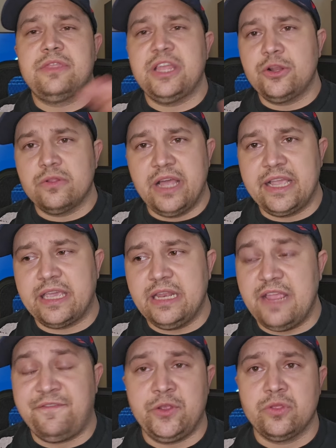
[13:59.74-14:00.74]
Then you'll like
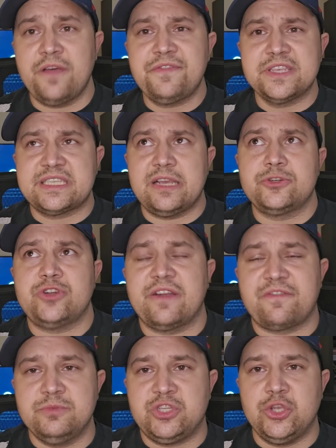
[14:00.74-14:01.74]
it. If you love the soundtrack from